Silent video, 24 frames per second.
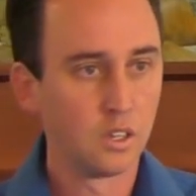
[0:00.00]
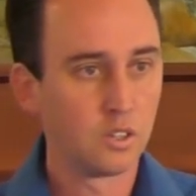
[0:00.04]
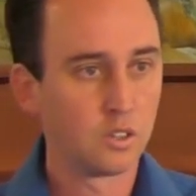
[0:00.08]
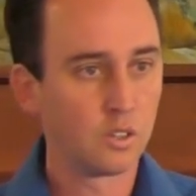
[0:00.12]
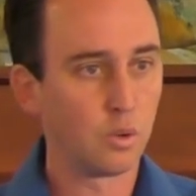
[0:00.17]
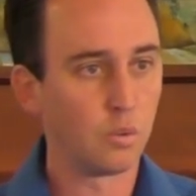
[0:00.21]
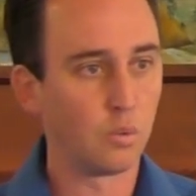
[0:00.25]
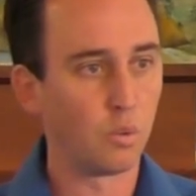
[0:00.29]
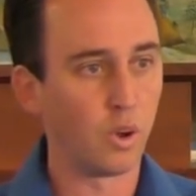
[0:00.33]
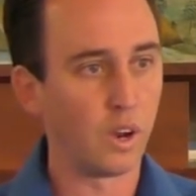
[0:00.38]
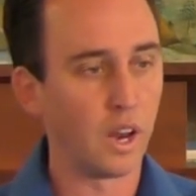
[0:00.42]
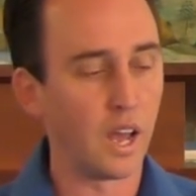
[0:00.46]
to
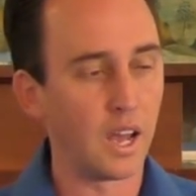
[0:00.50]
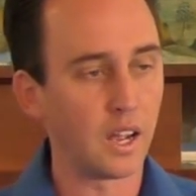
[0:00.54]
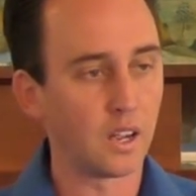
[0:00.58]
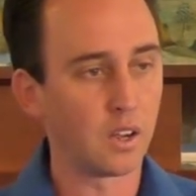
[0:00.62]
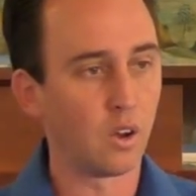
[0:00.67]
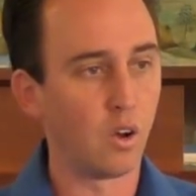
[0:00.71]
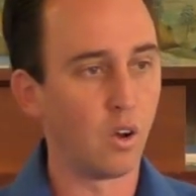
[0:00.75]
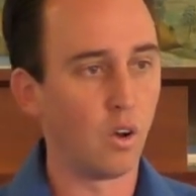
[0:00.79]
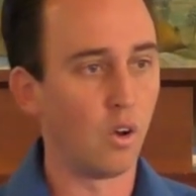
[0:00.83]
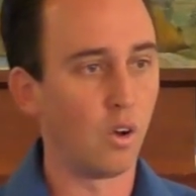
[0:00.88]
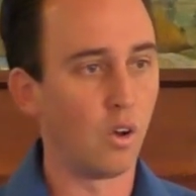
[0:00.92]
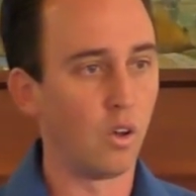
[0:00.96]
what I
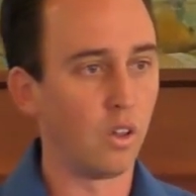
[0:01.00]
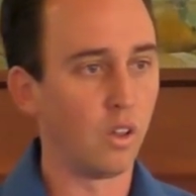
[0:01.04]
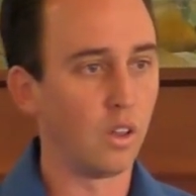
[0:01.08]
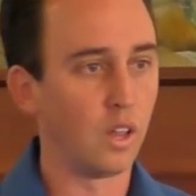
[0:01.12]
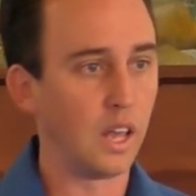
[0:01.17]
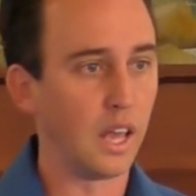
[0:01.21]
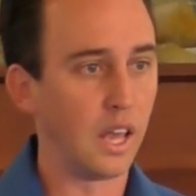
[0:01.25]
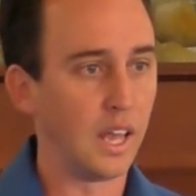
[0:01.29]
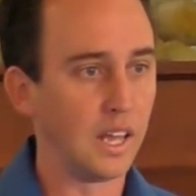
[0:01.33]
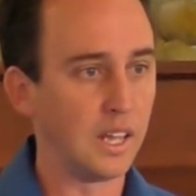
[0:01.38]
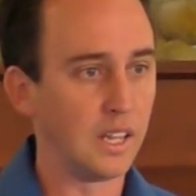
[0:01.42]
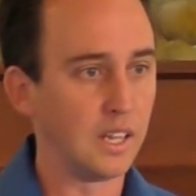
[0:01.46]
call
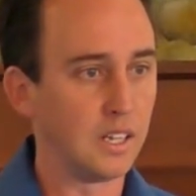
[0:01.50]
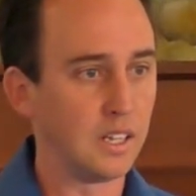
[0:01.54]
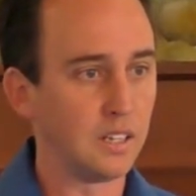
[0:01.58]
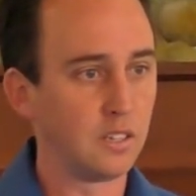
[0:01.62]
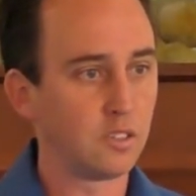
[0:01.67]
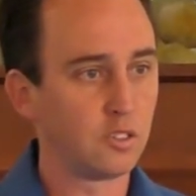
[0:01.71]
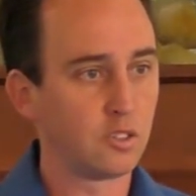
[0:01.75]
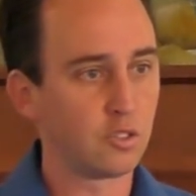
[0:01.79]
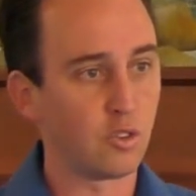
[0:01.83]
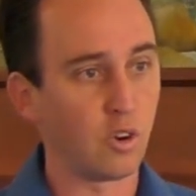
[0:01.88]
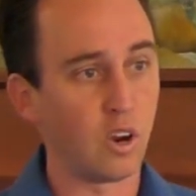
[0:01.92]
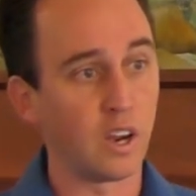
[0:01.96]
a
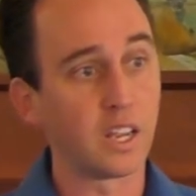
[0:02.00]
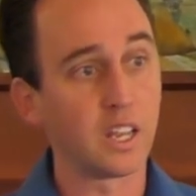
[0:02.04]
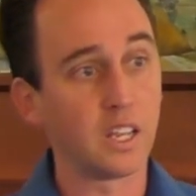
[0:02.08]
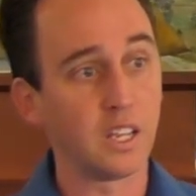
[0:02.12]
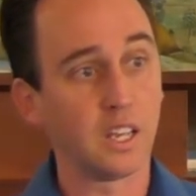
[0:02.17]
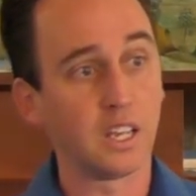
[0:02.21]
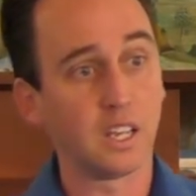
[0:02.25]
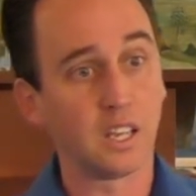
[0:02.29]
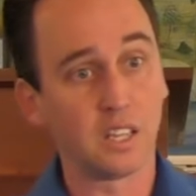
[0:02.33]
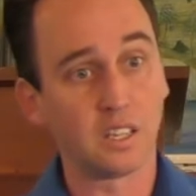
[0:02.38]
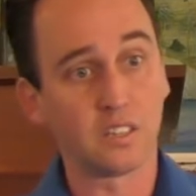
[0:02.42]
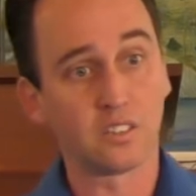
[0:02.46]

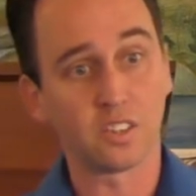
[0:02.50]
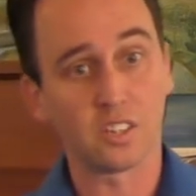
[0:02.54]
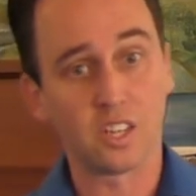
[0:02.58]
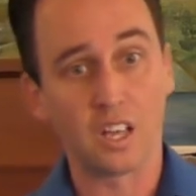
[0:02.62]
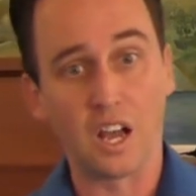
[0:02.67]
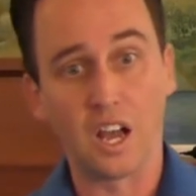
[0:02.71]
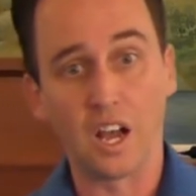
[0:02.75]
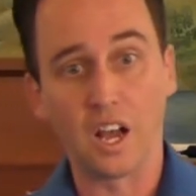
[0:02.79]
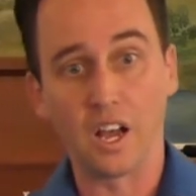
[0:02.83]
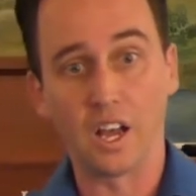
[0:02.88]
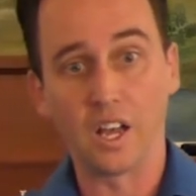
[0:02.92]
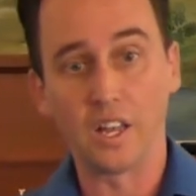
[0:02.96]
striking against
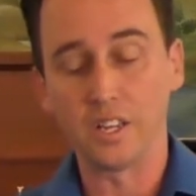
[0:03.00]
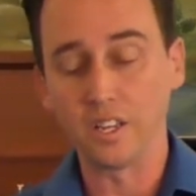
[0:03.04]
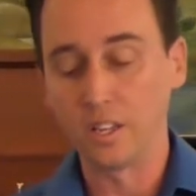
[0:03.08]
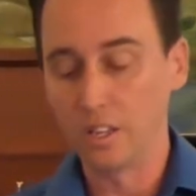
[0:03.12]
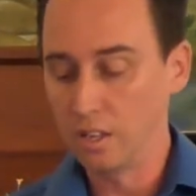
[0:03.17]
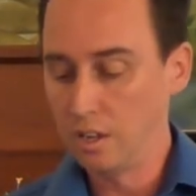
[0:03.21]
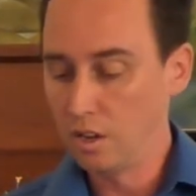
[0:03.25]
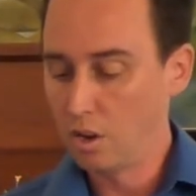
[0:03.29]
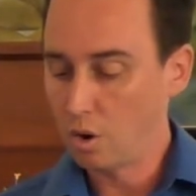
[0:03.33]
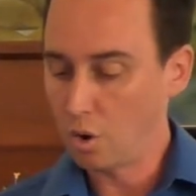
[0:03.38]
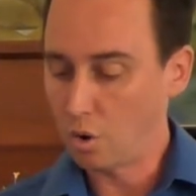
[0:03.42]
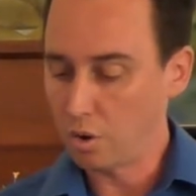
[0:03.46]
God,
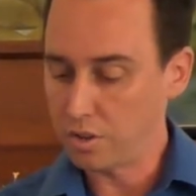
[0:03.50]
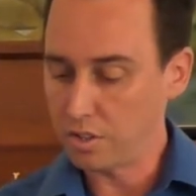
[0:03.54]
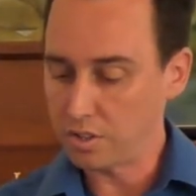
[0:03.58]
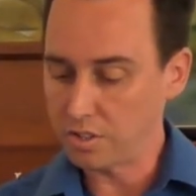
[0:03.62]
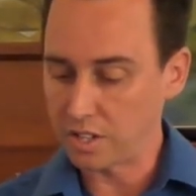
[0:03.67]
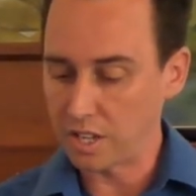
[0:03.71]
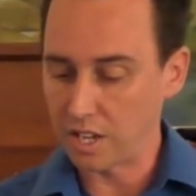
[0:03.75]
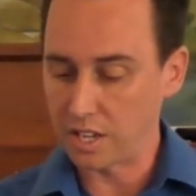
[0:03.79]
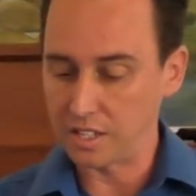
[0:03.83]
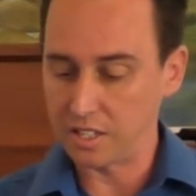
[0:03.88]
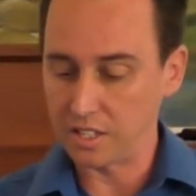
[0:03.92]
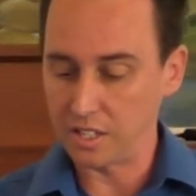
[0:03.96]
or this
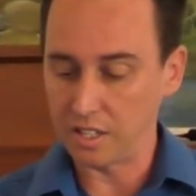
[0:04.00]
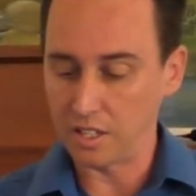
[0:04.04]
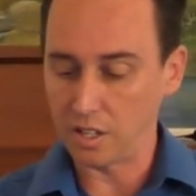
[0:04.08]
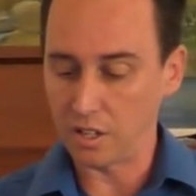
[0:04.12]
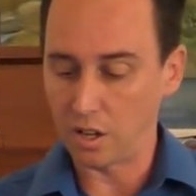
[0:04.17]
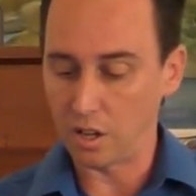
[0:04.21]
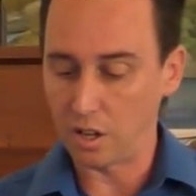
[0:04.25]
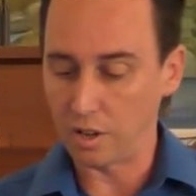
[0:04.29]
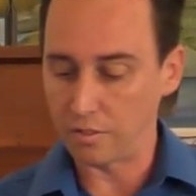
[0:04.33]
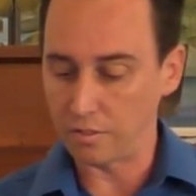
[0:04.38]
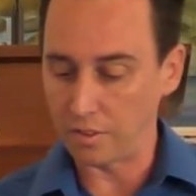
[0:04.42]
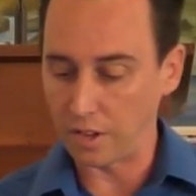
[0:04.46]
idea
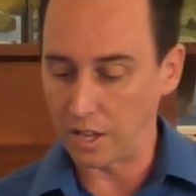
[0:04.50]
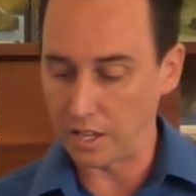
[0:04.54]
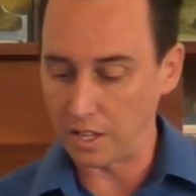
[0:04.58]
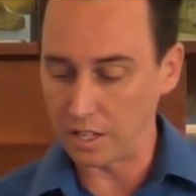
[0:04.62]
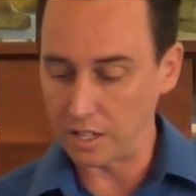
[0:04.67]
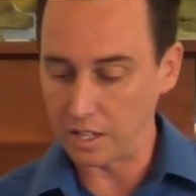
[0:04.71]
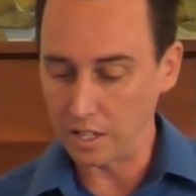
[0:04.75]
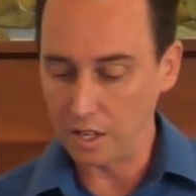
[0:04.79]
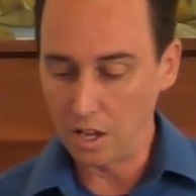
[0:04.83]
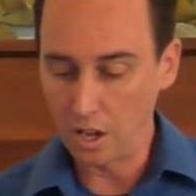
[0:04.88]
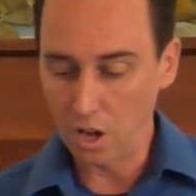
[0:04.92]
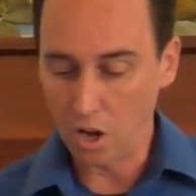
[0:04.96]
of
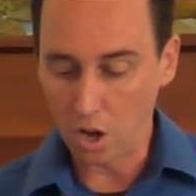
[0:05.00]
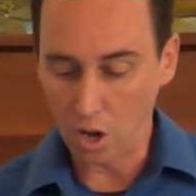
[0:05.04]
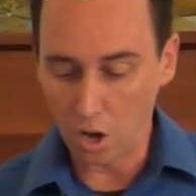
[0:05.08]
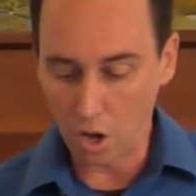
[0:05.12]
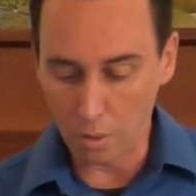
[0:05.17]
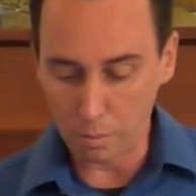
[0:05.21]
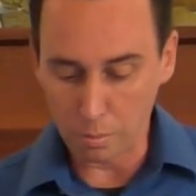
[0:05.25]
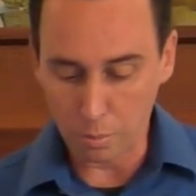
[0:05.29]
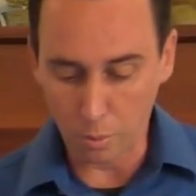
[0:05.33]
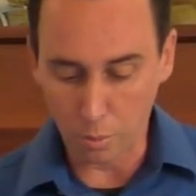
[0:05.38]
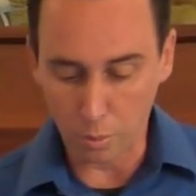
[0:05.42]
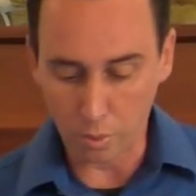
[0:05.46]
a
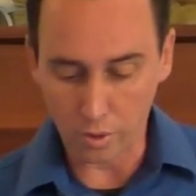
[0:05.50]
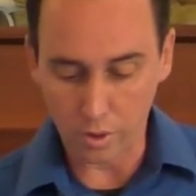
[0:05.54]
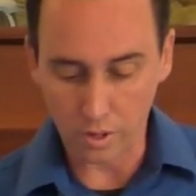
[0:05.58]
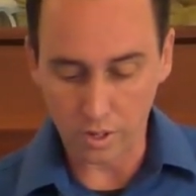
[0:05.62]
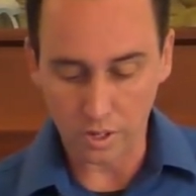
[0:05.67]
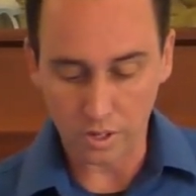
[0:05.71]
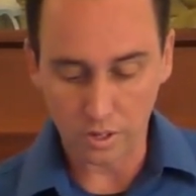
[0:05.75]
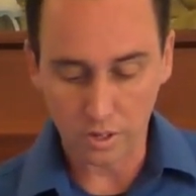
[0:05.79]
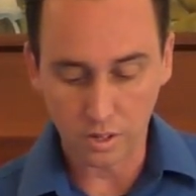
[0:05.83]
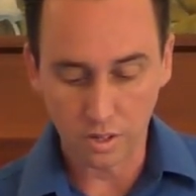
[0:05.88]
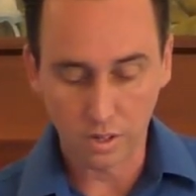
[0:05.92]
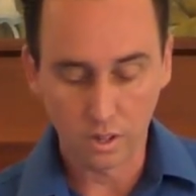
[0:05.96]

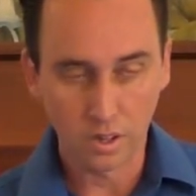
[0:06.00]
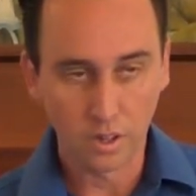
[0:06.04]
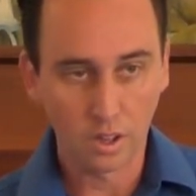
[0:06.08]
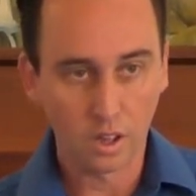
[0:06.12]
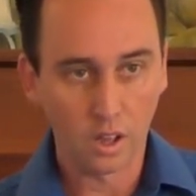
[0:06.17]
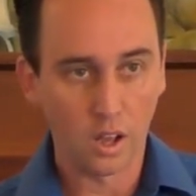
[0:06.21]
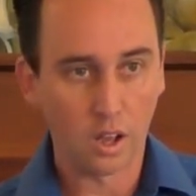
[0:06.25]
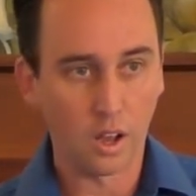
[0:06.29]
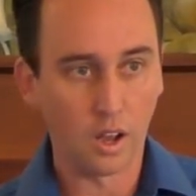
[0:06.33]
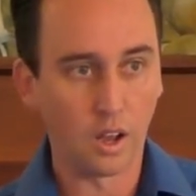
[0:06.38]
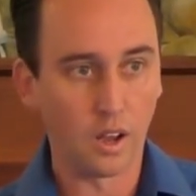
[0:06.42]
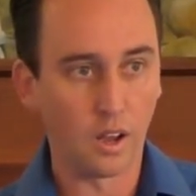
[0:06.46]
upward
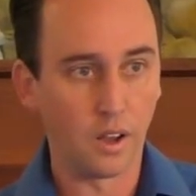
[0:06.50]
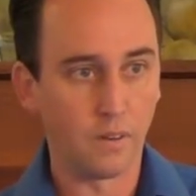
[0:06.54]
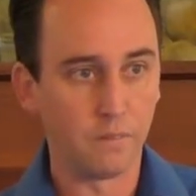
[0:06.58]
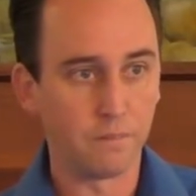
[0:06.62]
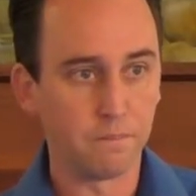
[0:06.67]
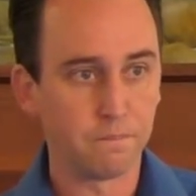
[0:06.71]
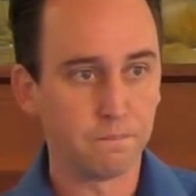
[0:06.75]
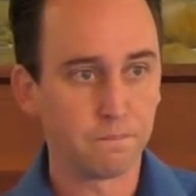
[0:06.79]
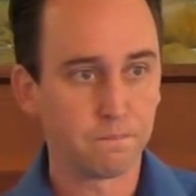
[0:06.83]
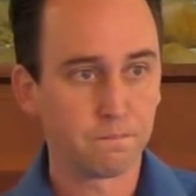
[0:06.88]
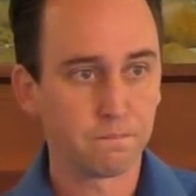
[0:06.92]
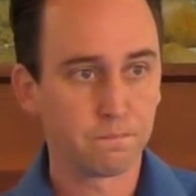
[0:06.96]

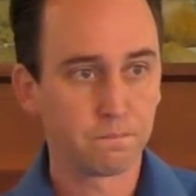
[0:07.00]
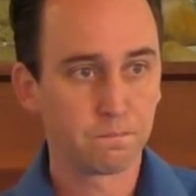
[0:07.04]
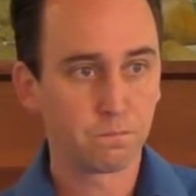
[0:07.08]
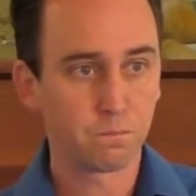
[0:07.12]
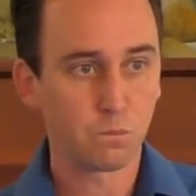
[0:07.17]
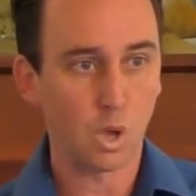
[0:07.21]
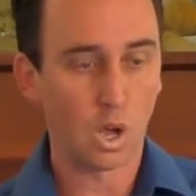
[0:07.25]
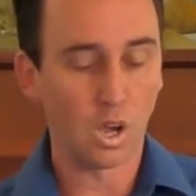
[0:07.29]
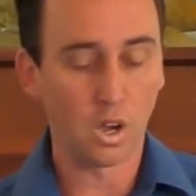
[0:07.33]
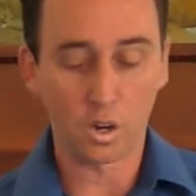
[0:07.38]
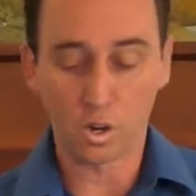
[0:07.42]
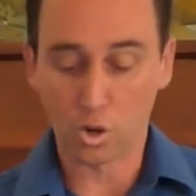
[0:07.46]
um,
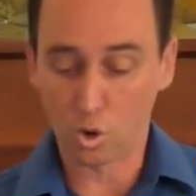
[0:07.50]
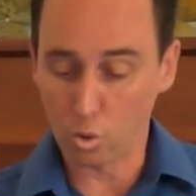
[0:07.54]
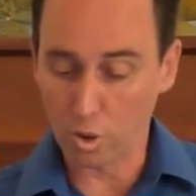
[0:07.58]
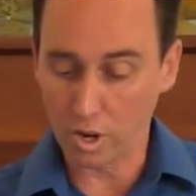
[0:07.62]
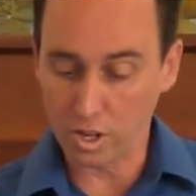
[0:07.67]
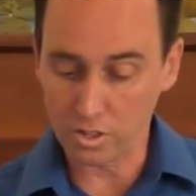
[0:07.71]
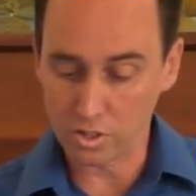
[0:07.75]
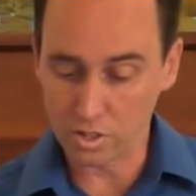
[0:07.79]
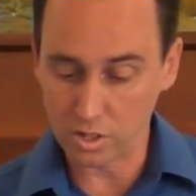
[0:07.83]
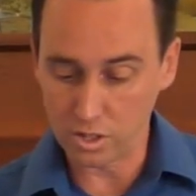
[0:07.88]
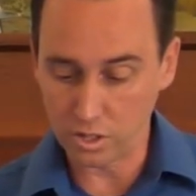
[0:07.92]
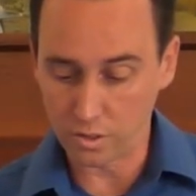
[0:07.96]

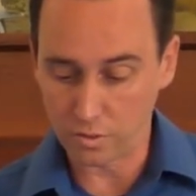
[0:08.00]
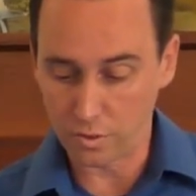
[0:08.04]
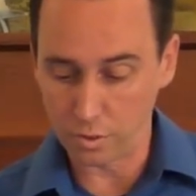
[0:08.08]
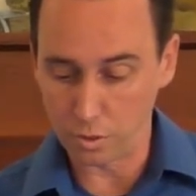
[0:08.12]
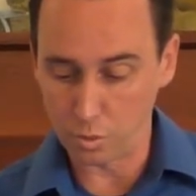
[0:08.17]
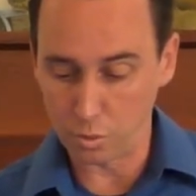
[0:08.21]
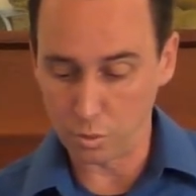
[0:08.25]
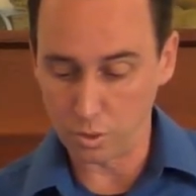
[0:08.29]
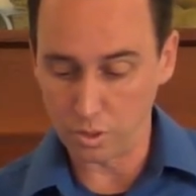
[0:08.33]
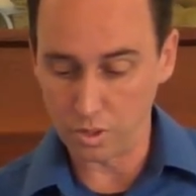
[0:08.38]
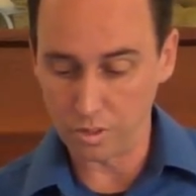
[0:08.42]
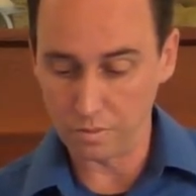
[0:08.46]
aggression, if you
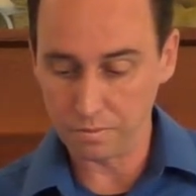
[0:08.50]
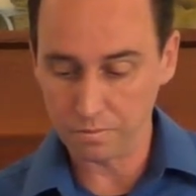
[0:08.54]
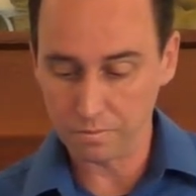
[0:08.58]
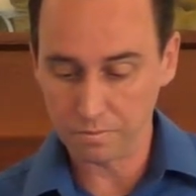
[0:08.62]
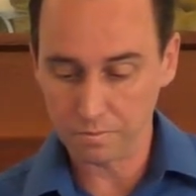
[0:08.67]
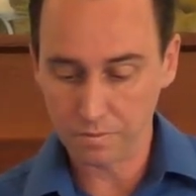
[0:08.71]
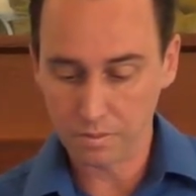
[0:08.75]
would.